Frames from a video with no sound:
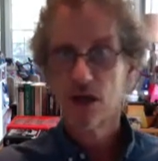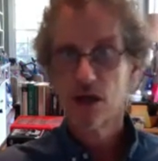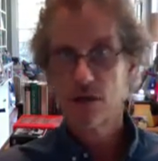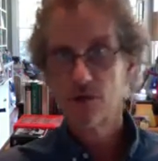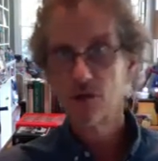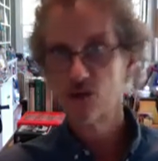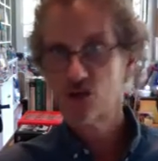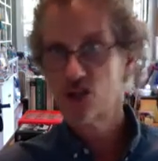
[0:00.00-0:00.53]

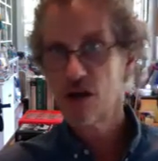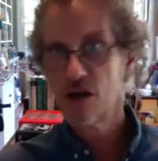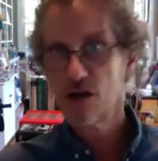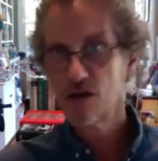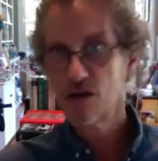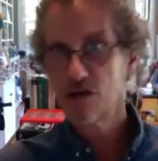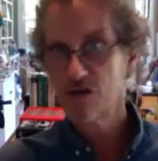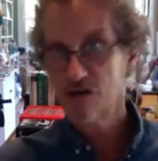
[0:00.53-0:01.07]
You
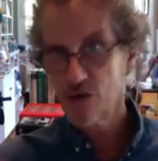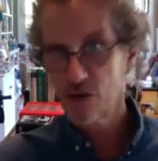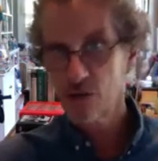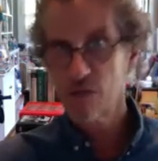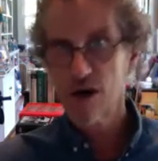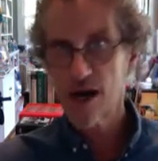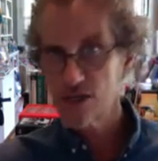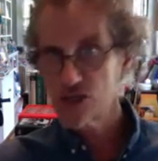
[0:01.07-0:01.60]
sell
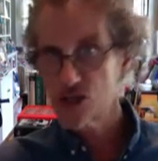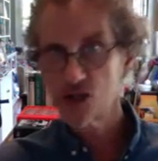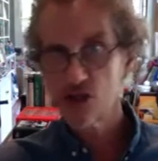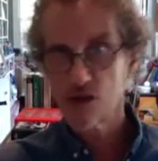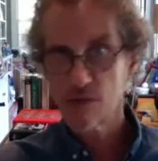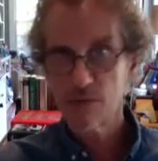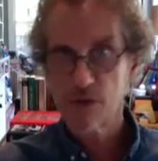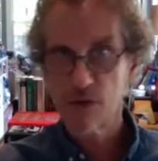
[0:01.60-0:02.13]
film rights to
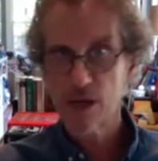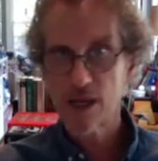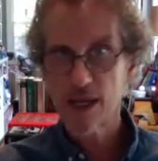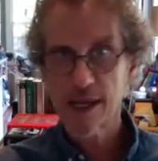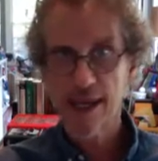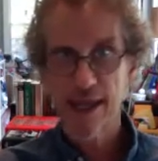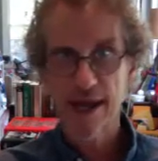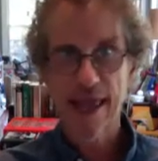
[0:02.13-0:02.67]
your book,
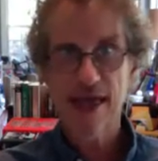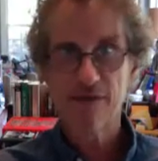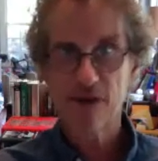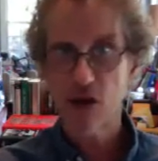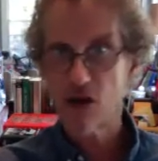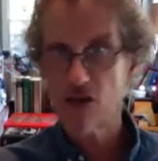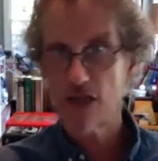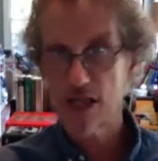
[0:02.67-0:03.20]
and having
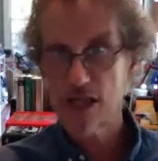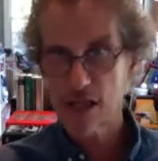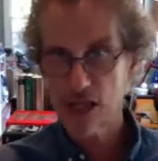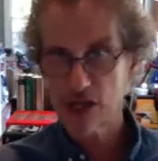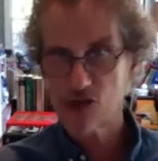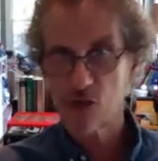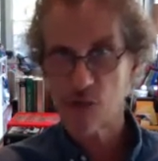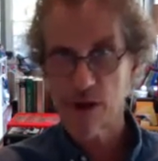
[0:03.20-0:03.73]
all that
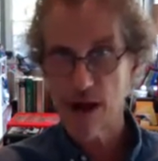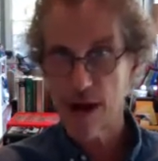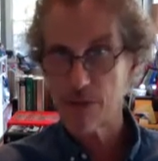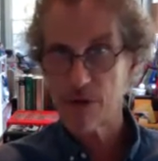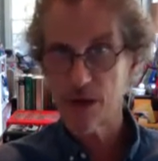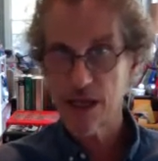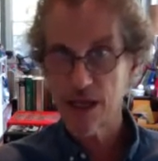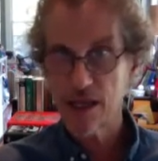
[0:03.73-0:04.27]
intellectual
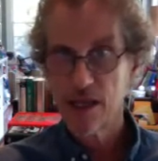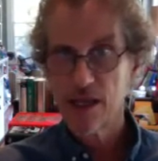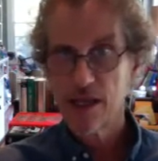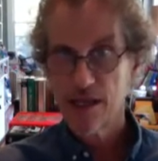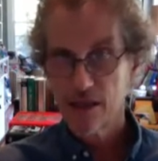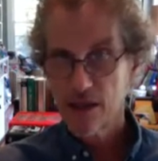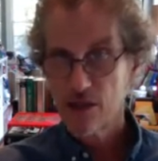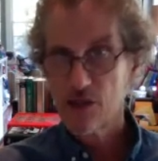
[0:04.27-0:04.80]
property,
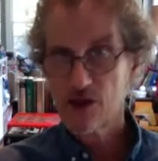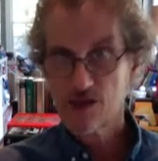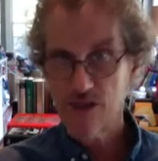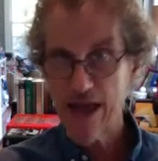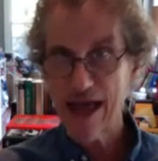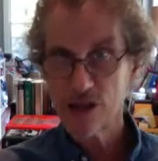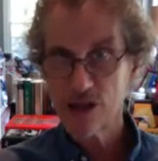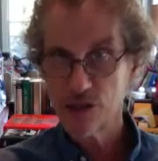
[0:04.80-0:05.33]
there's
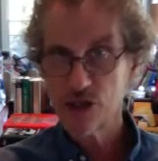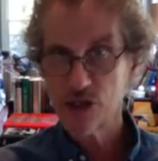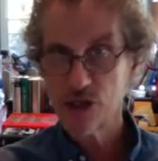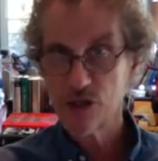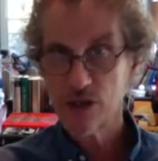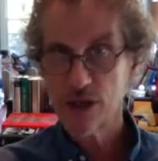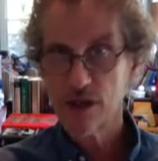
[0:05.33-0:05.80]
value to it.